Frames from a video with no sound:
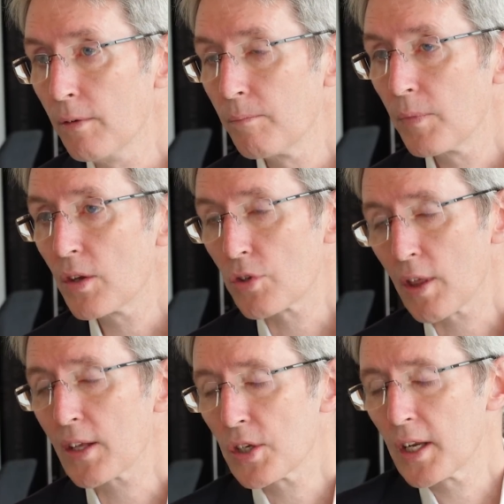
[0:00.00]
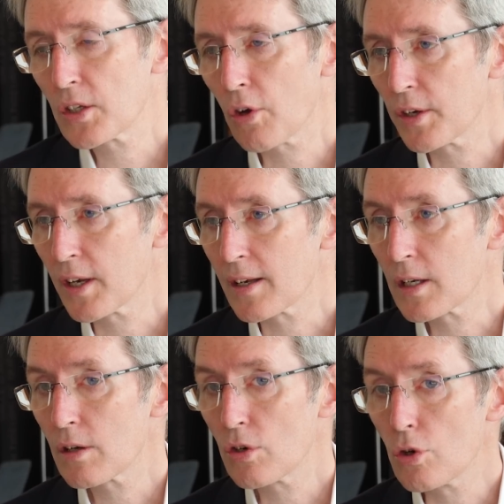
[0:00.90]
Yeah. So that's an exciting
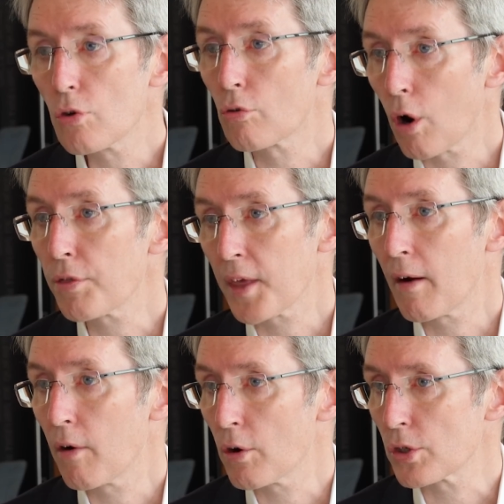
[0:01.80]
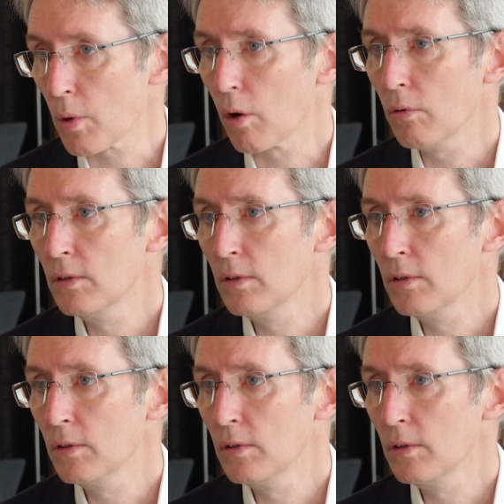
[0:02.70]
new growth area as well.